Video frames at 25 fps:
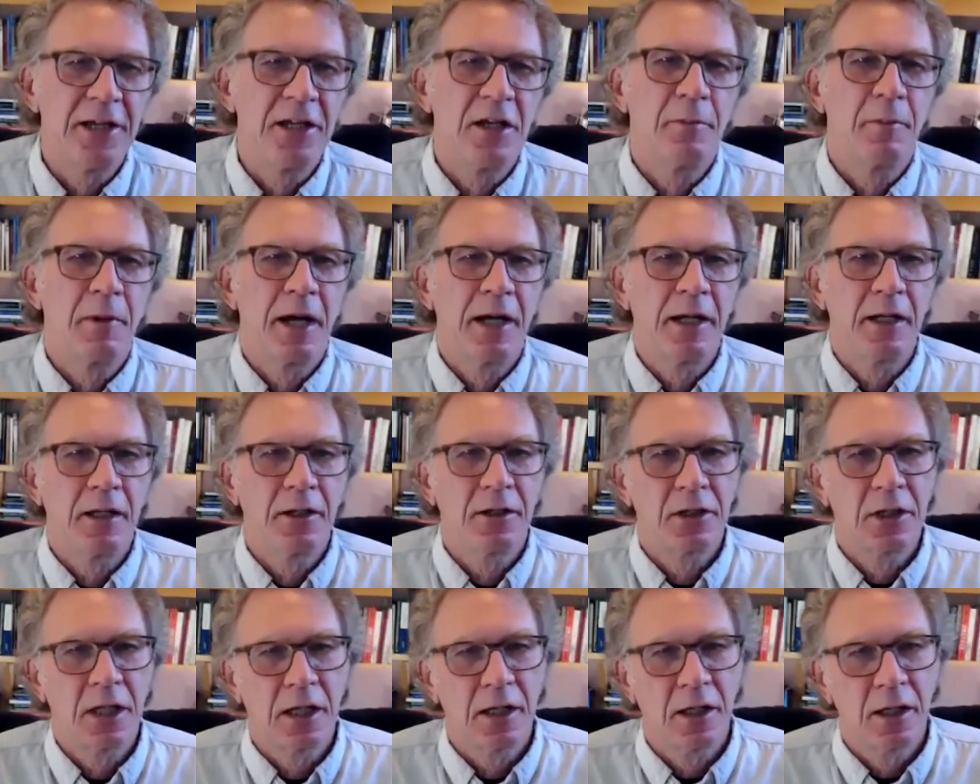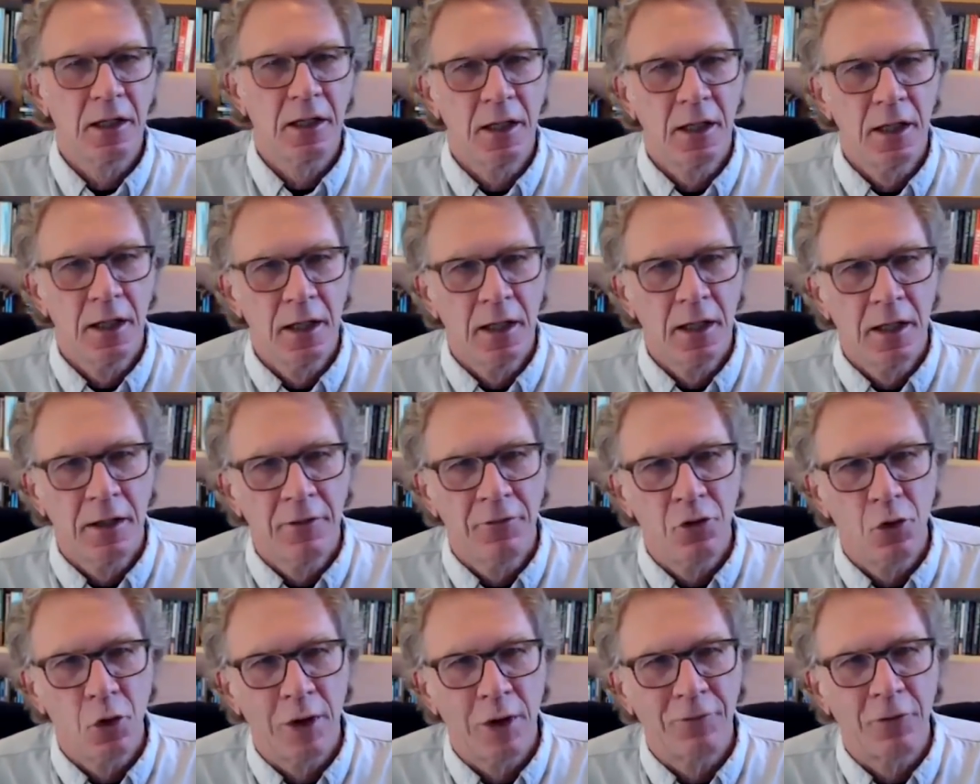You might, if
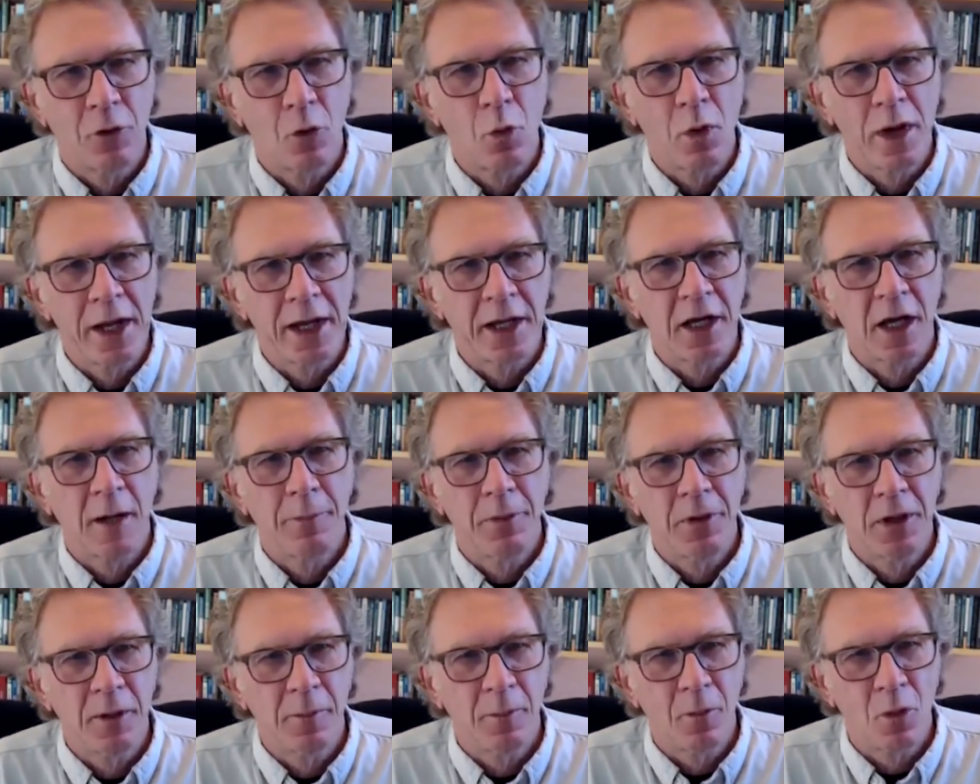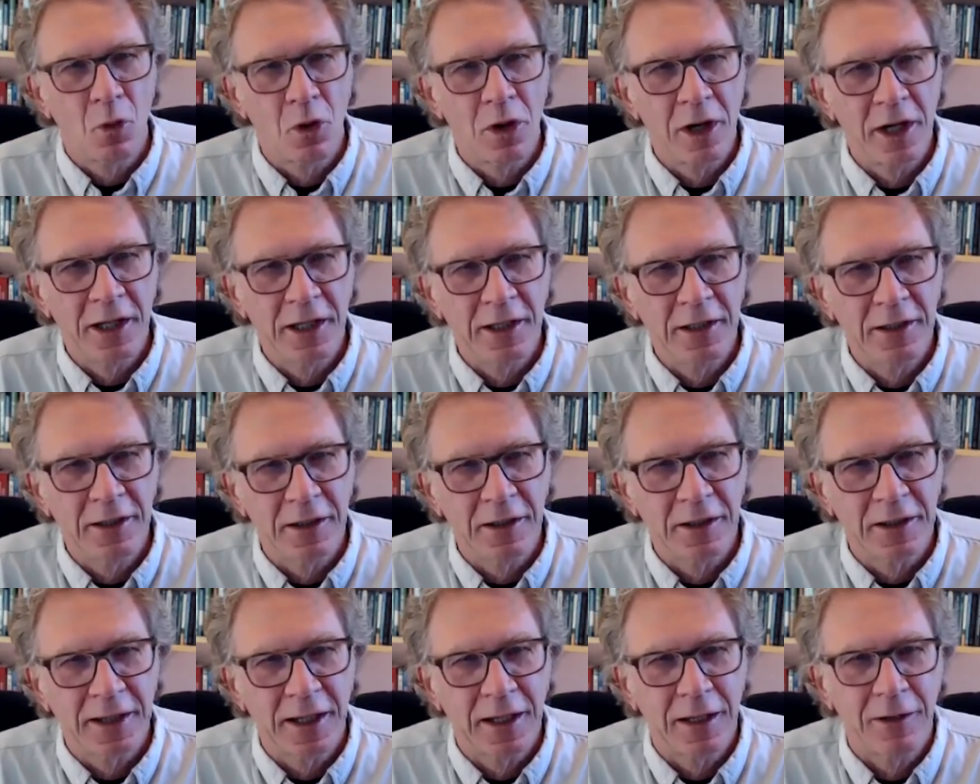you ever wake up in the morning
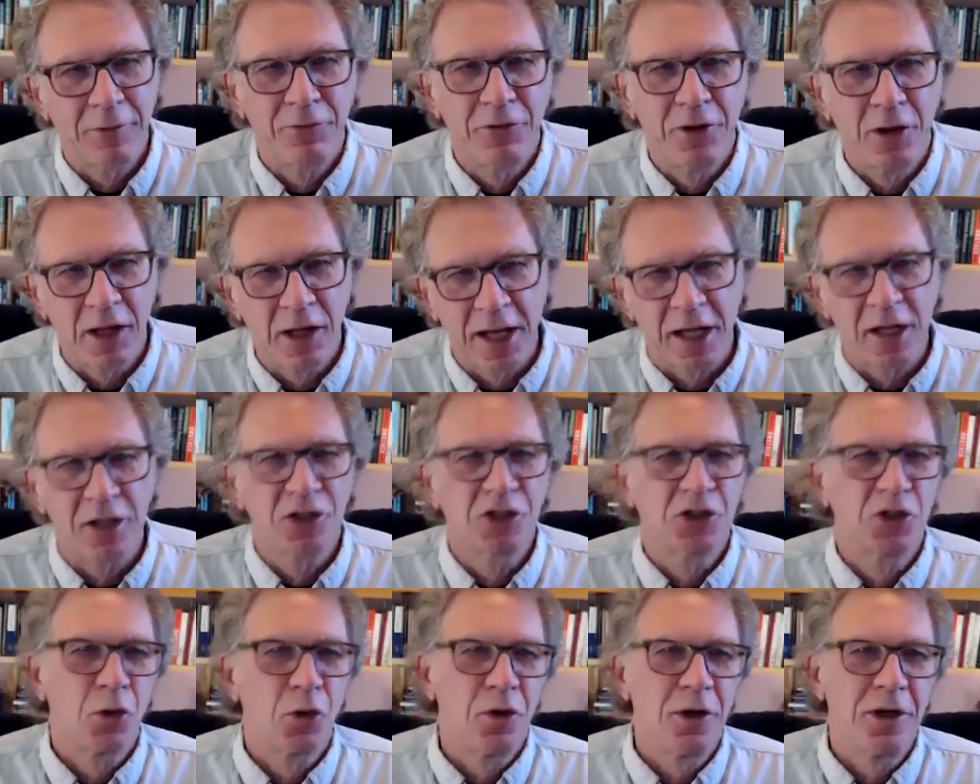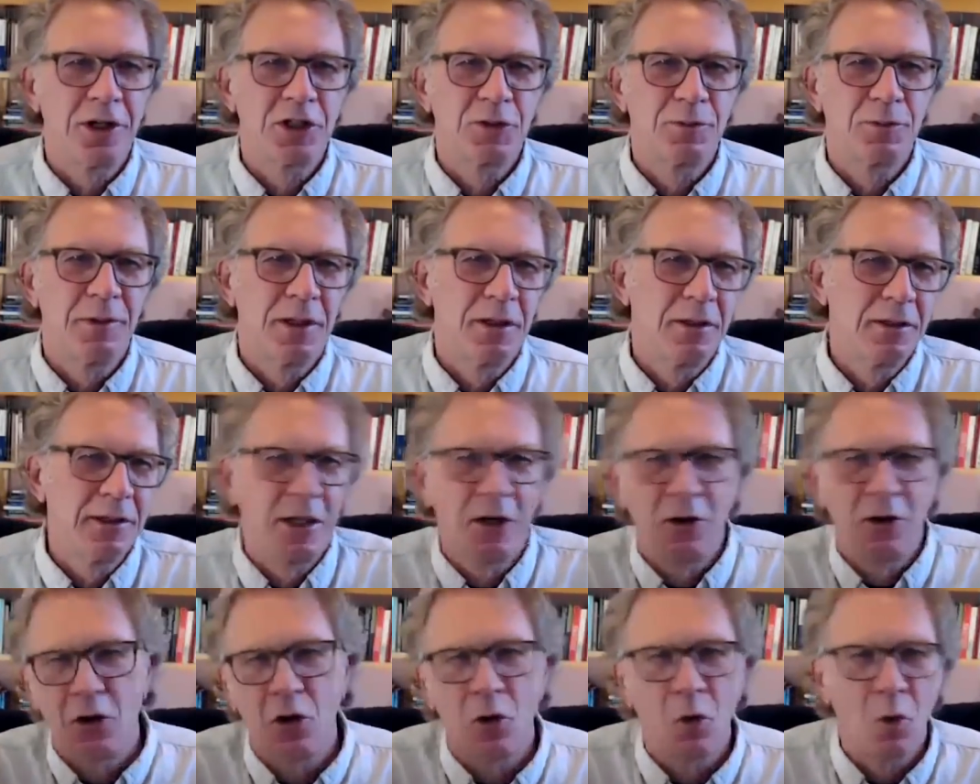and kind of feel out of sorts, but you
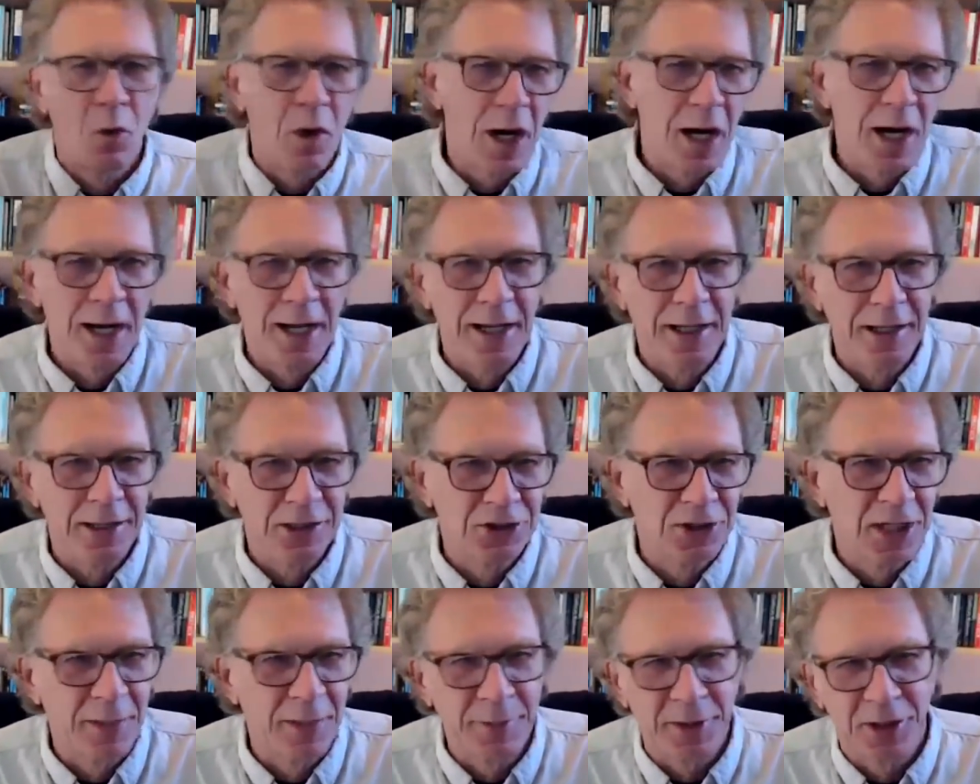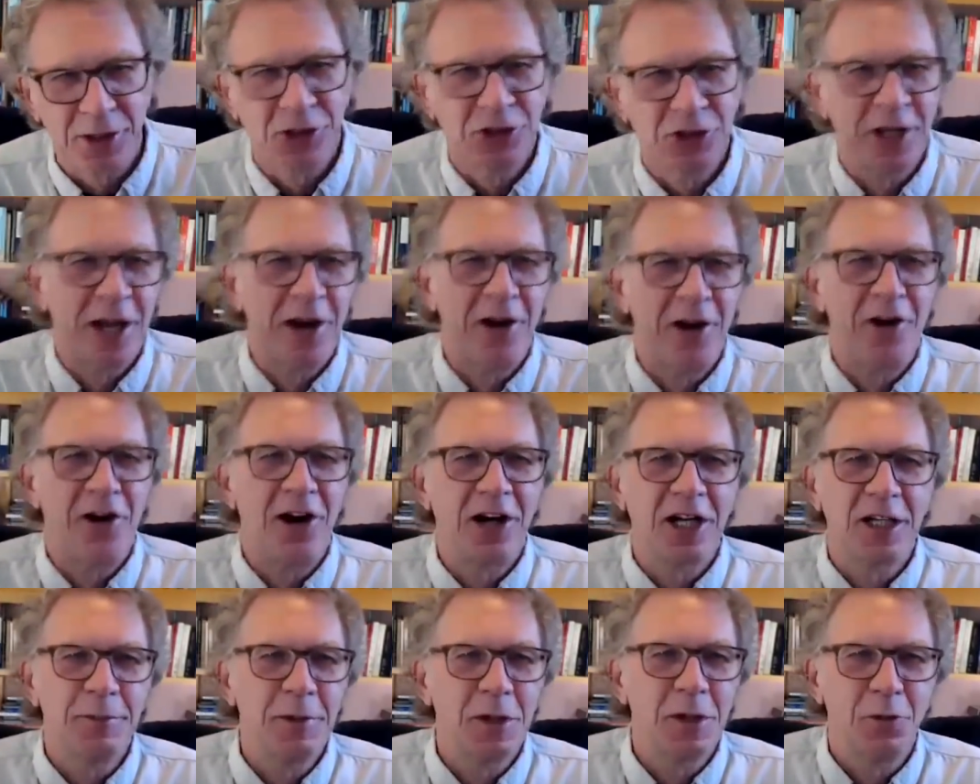don't know why, it's not because you had an
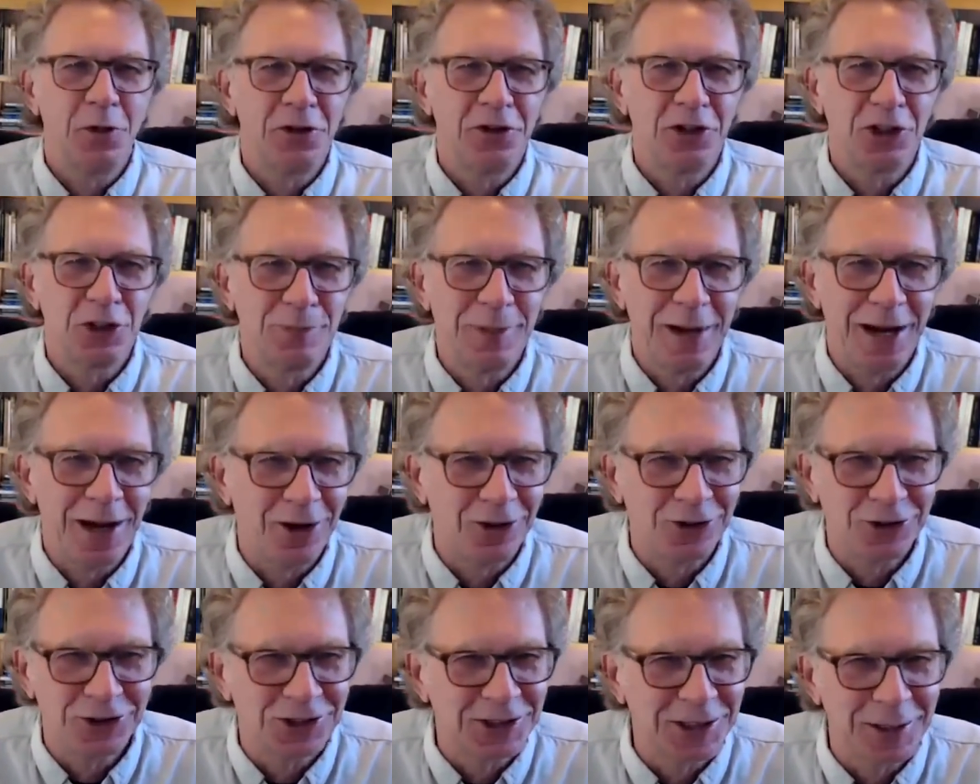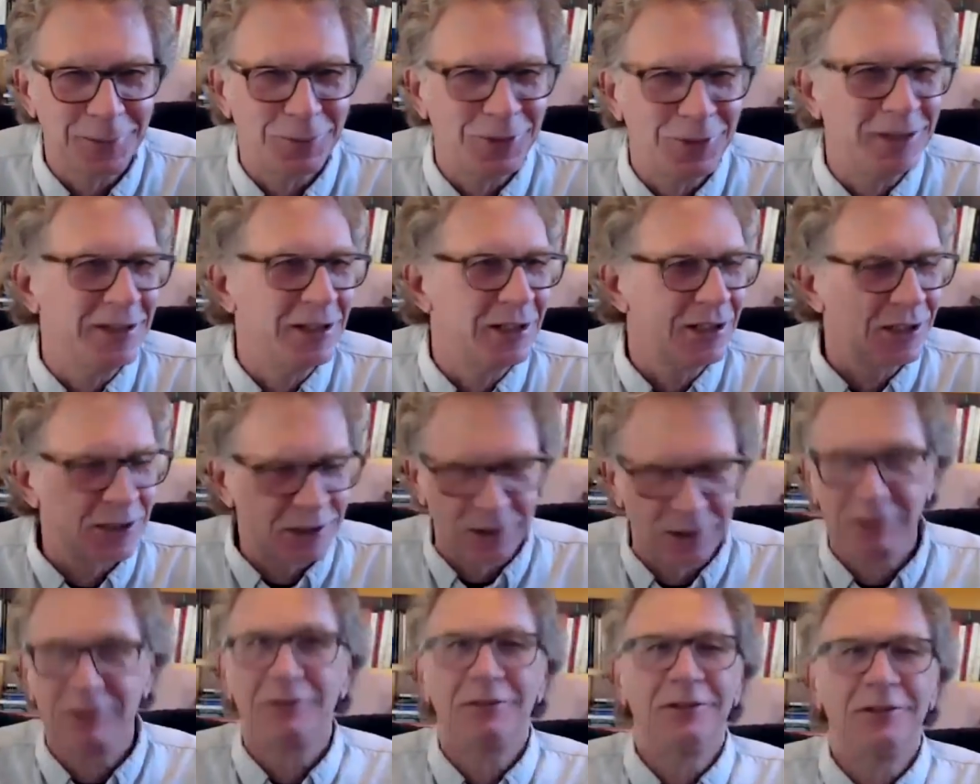argument with your spouse or something. You just,
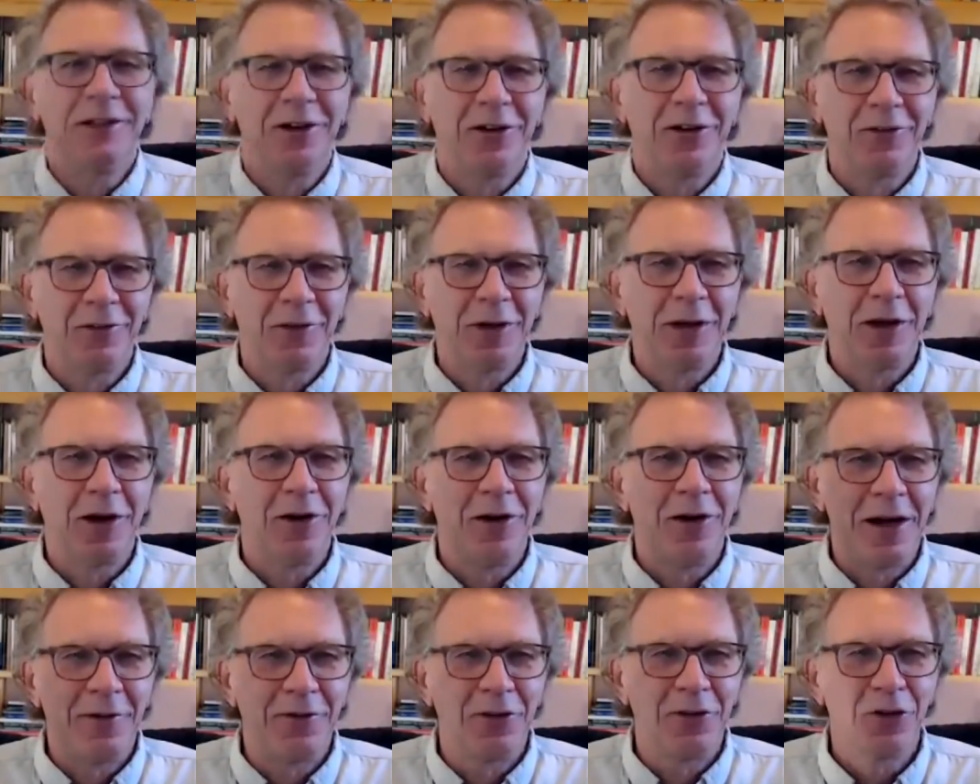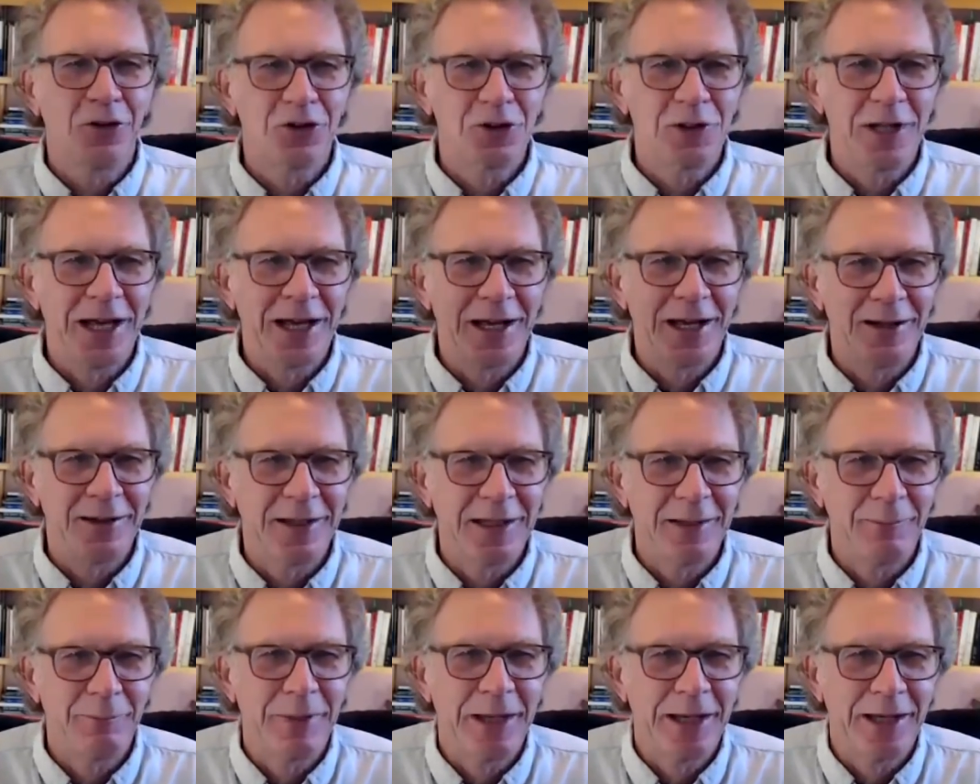we all have those
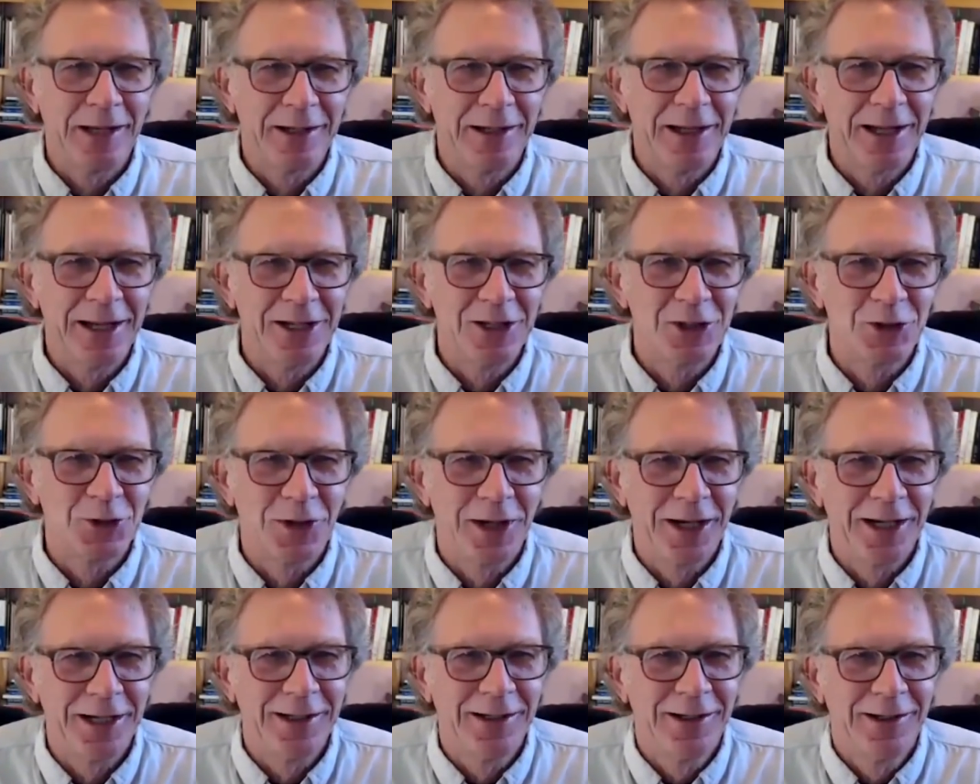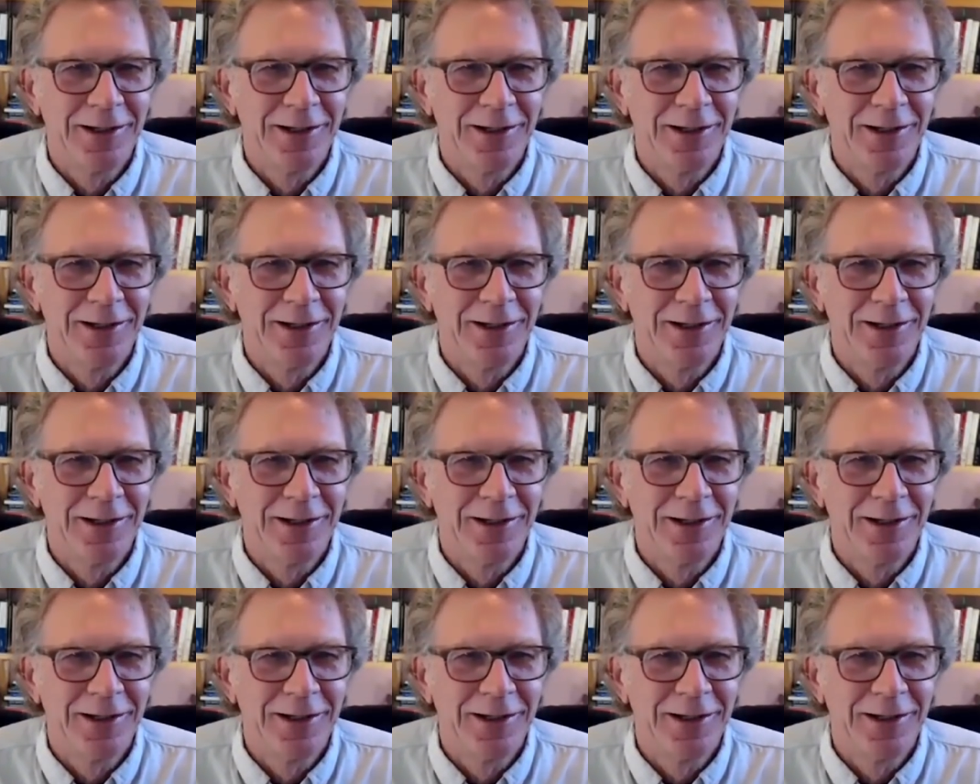bad days, right?